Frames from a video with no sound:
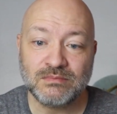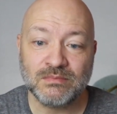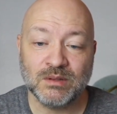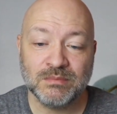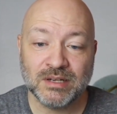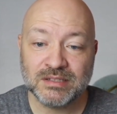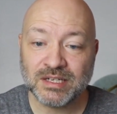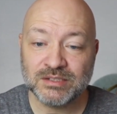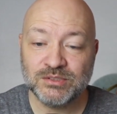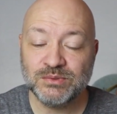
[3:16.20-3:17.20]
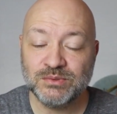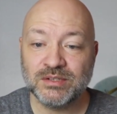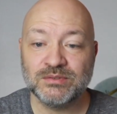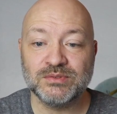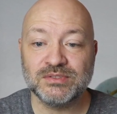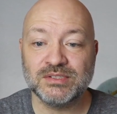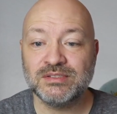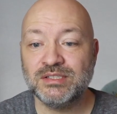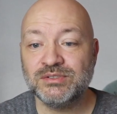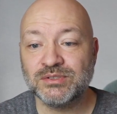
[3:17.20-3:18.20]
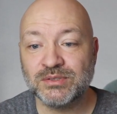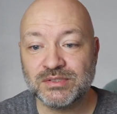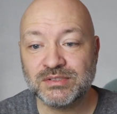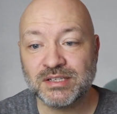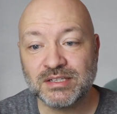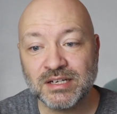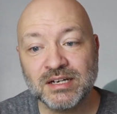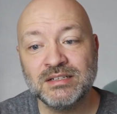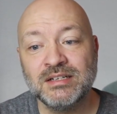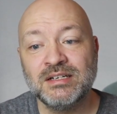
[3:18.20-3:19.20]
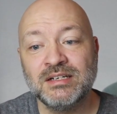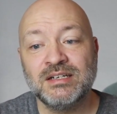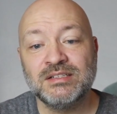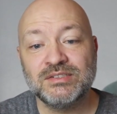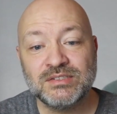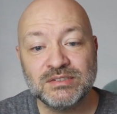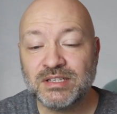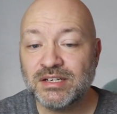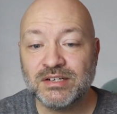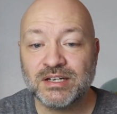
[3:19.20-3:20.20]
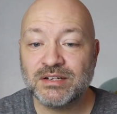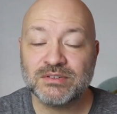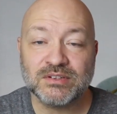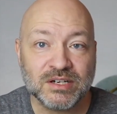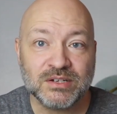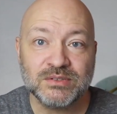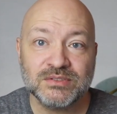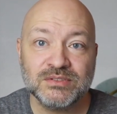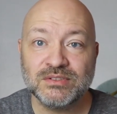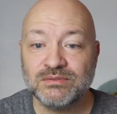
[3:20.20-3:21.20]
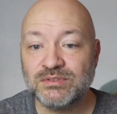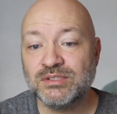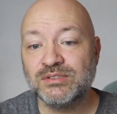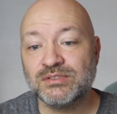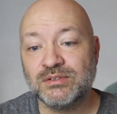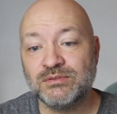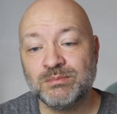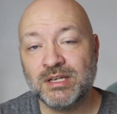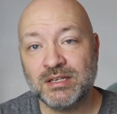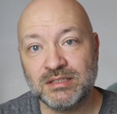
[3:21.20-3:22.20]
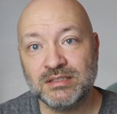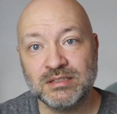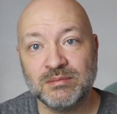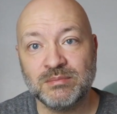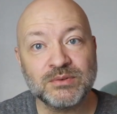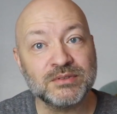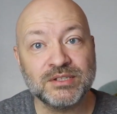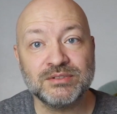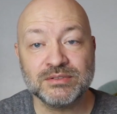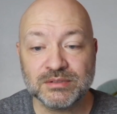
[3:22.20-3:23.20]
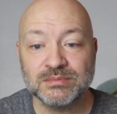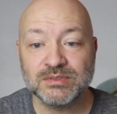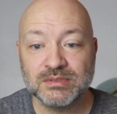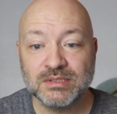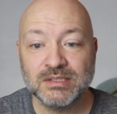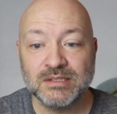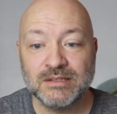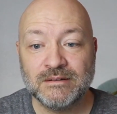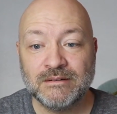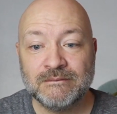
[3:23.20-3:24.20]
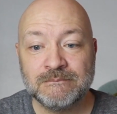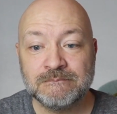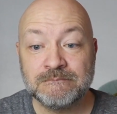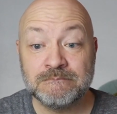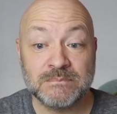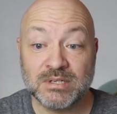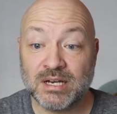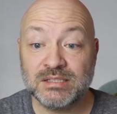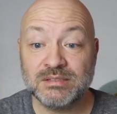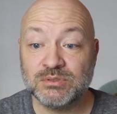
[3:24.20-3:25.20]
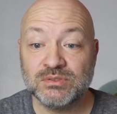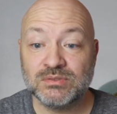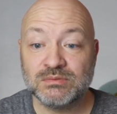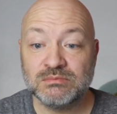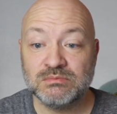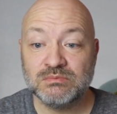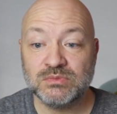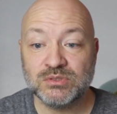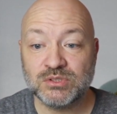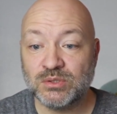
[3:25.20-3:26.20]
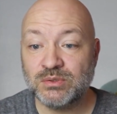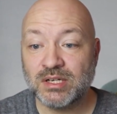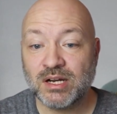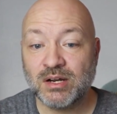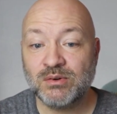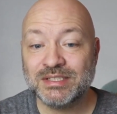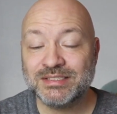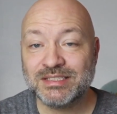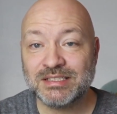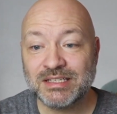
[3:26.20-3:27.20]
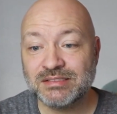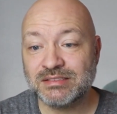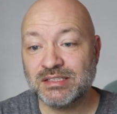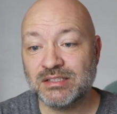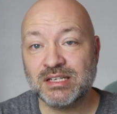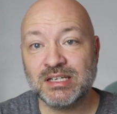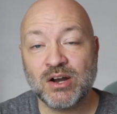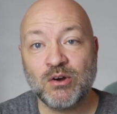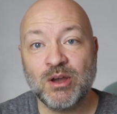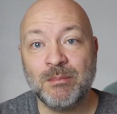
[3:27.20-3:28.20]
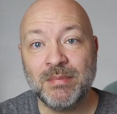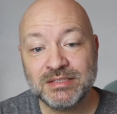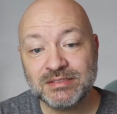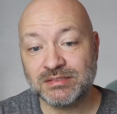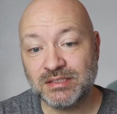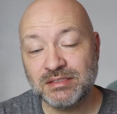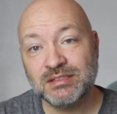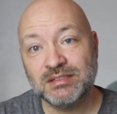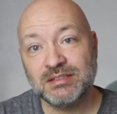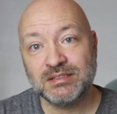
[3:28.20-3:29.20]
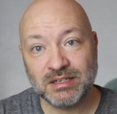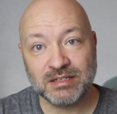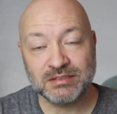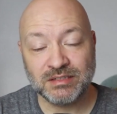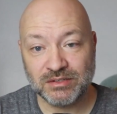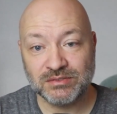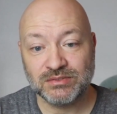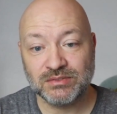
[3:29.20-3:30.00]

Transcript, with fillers: Malachi 2 10 through 16 shows us that God still cared after thousands of years of humanity about relationships. The Gospels showed how intensely and how immensely God cares.